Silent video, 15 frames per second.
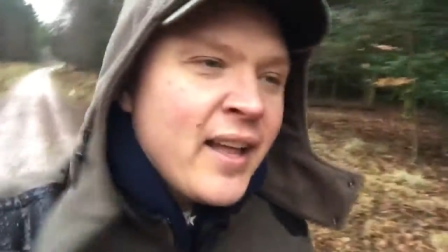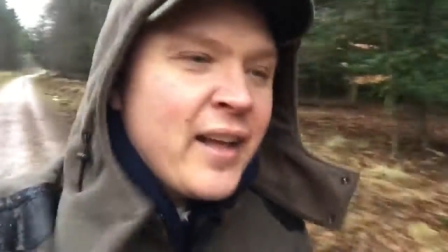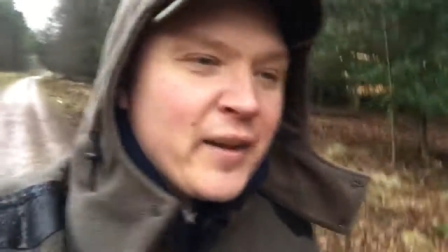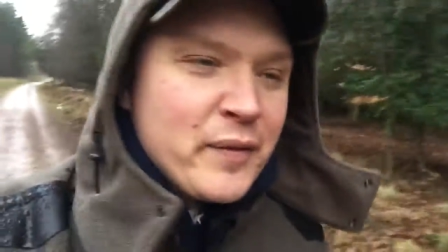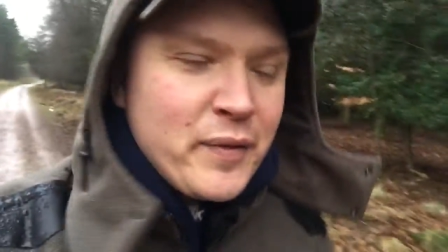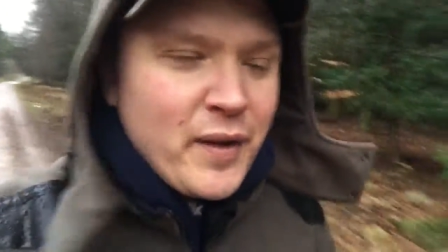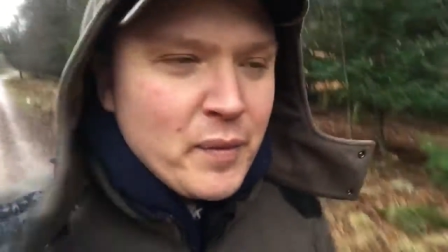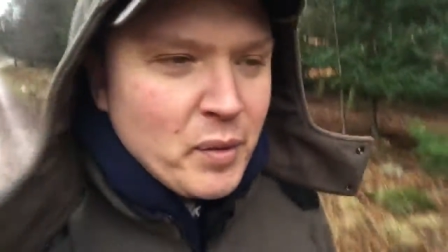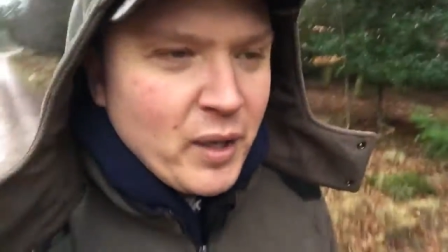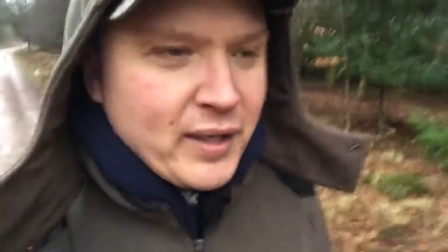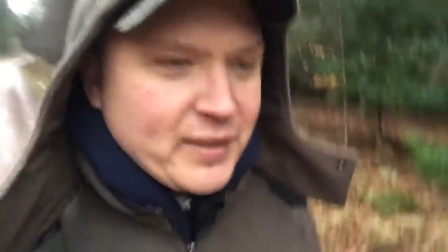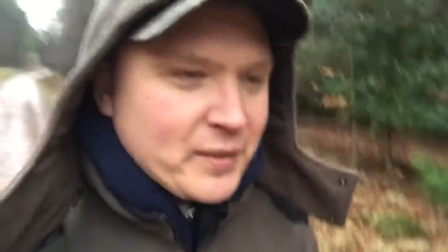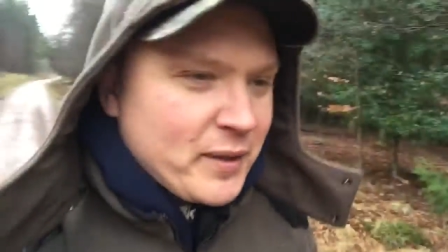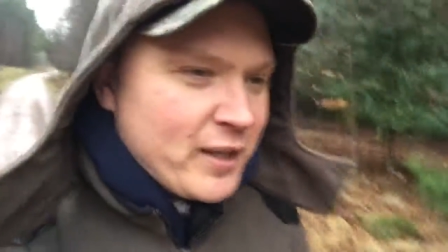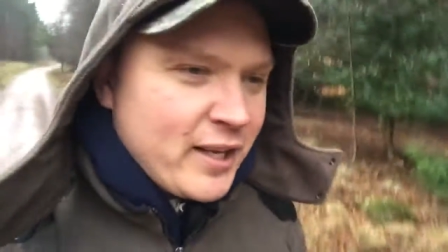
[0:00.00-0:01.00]
And fair play
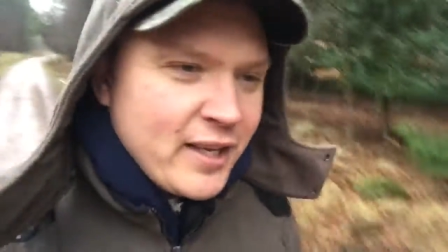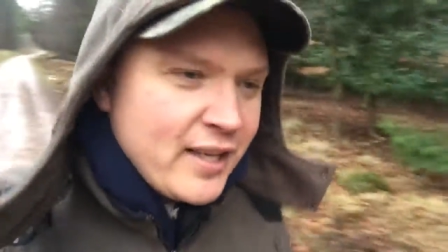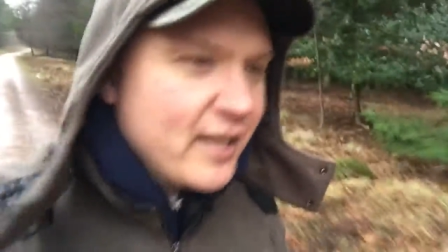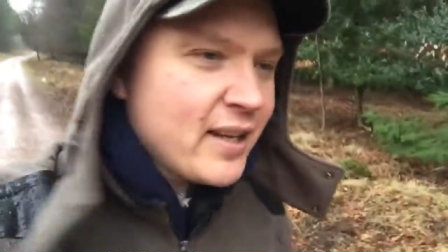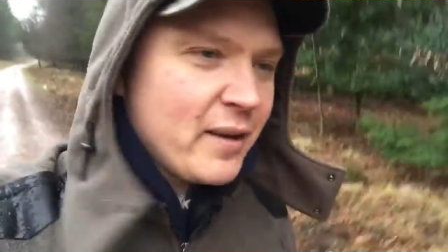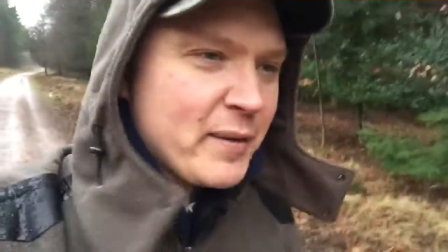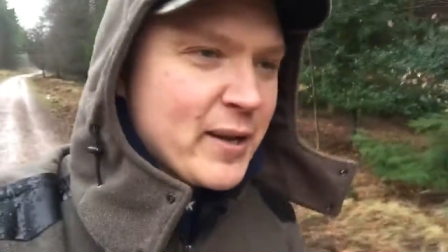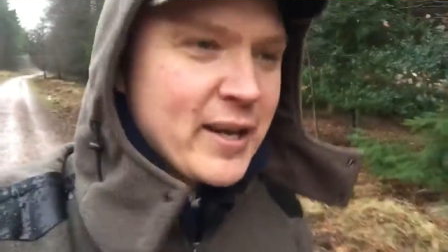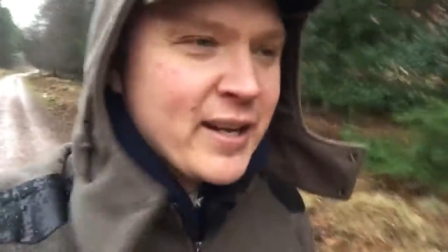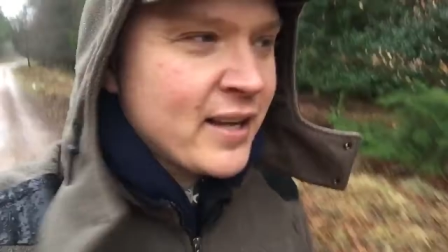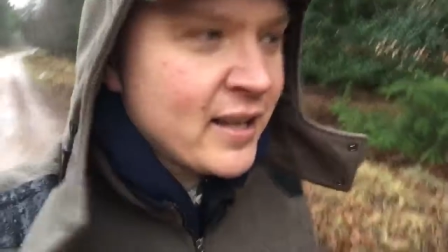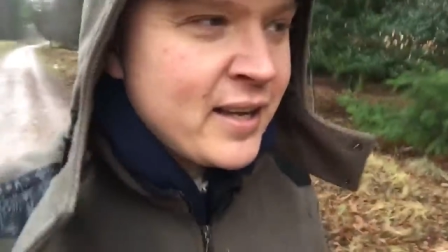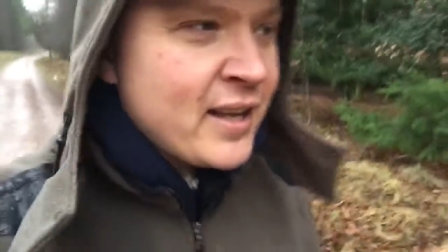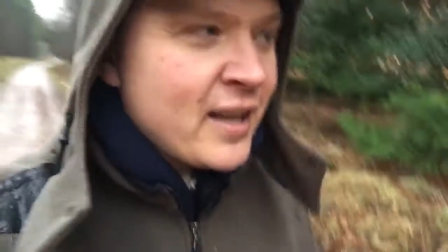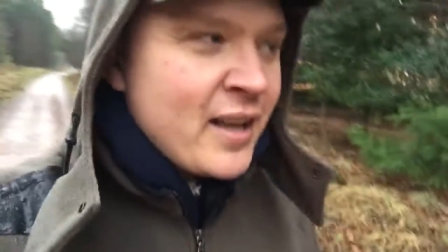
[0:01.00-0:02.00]
to her. I mean,
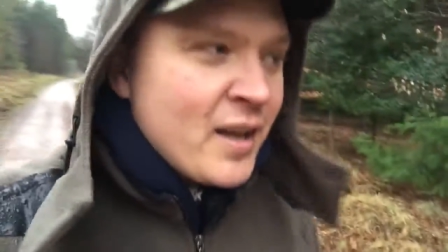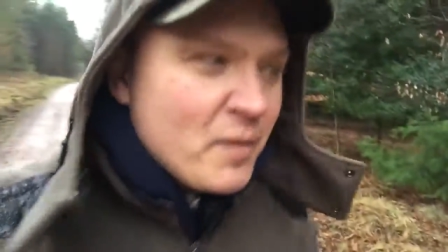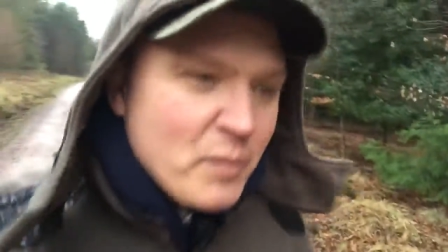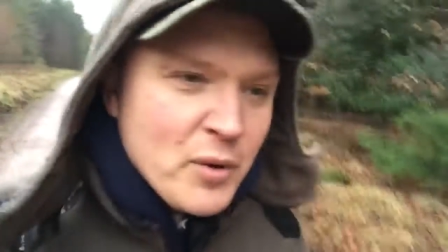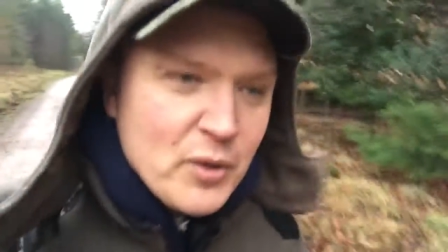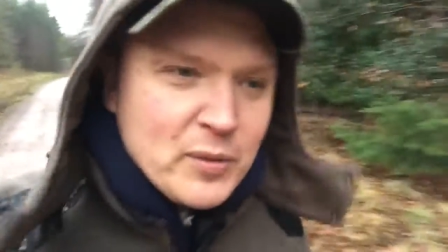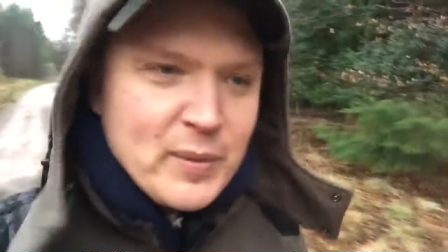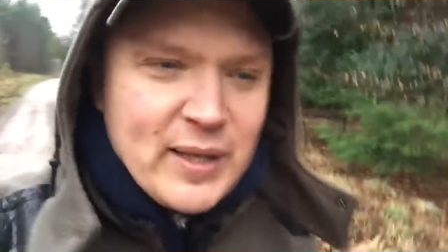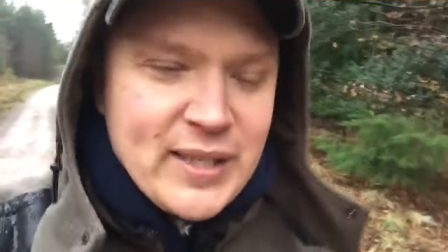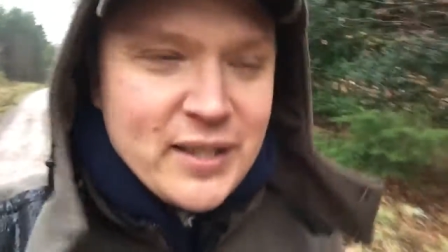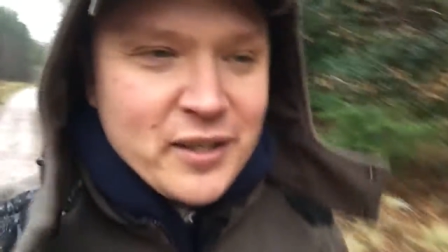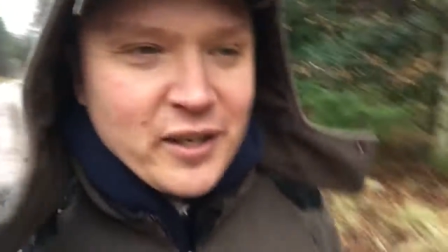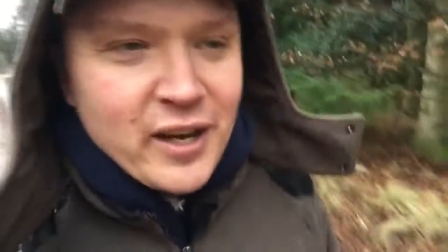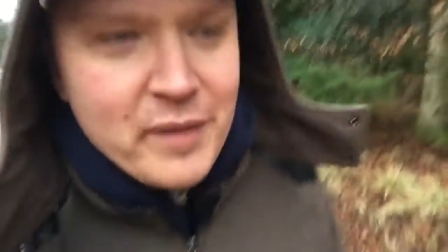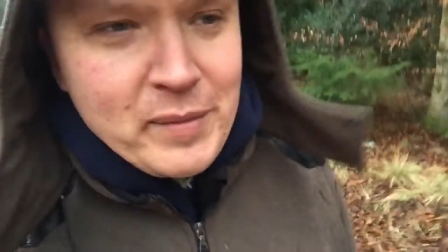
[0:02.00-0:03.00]
puts me to
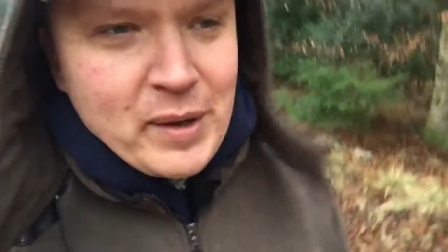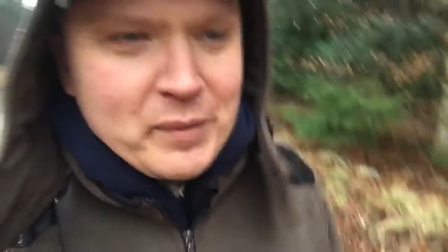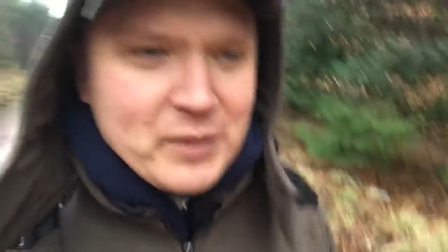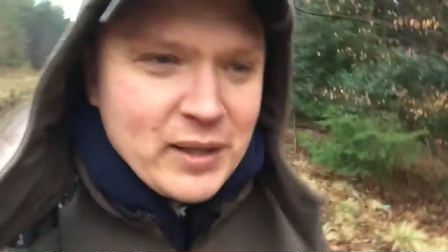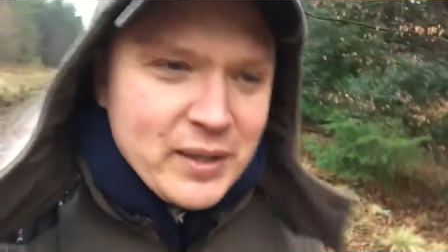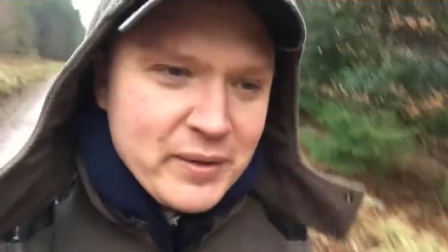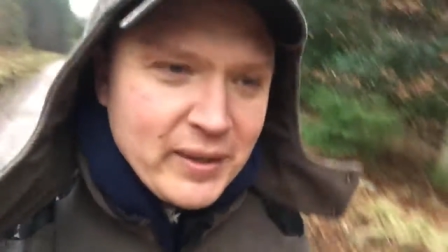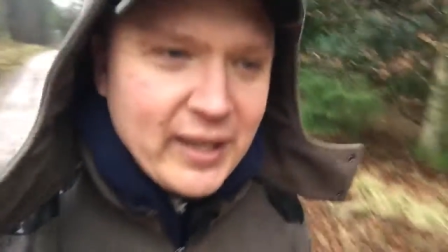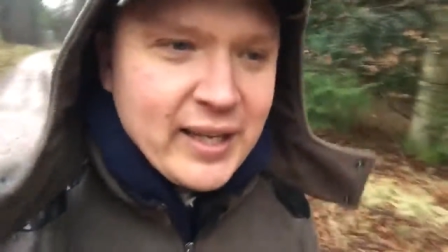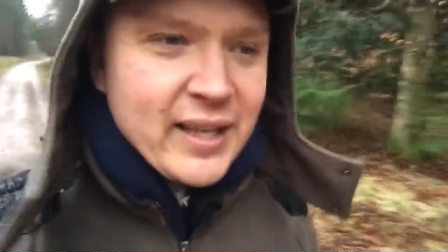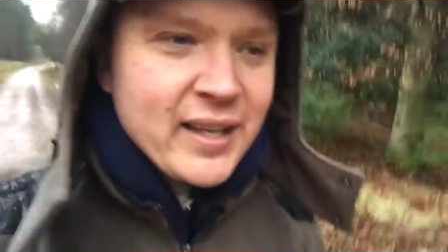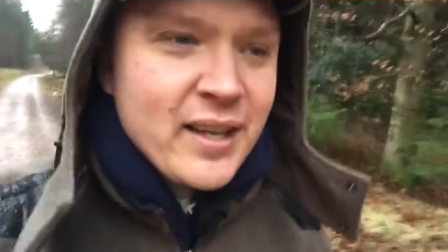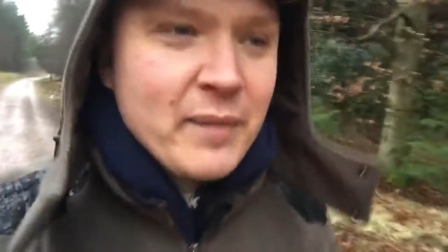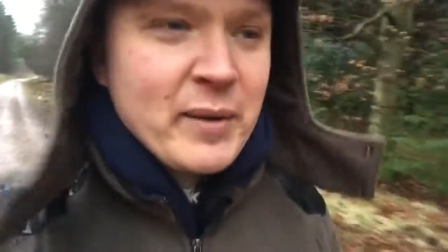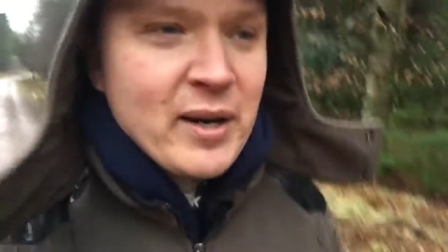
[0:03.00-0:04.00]
shame, absolutely.
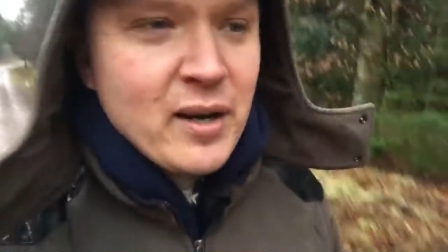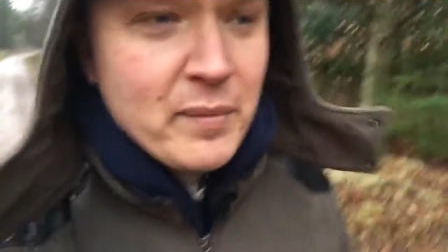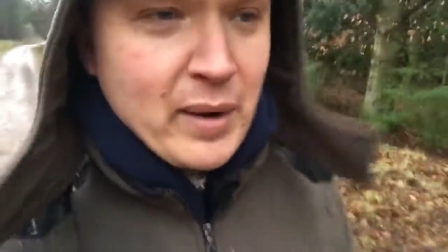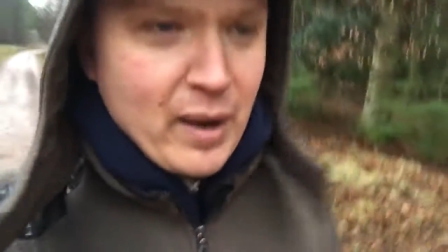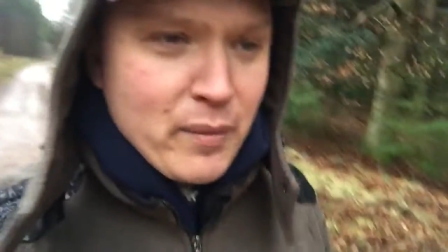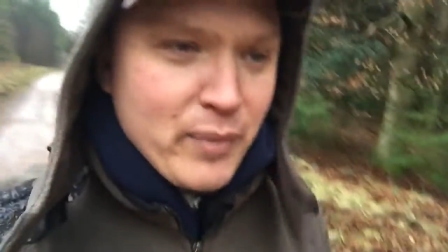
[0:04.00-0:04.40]
I mean, I'm out of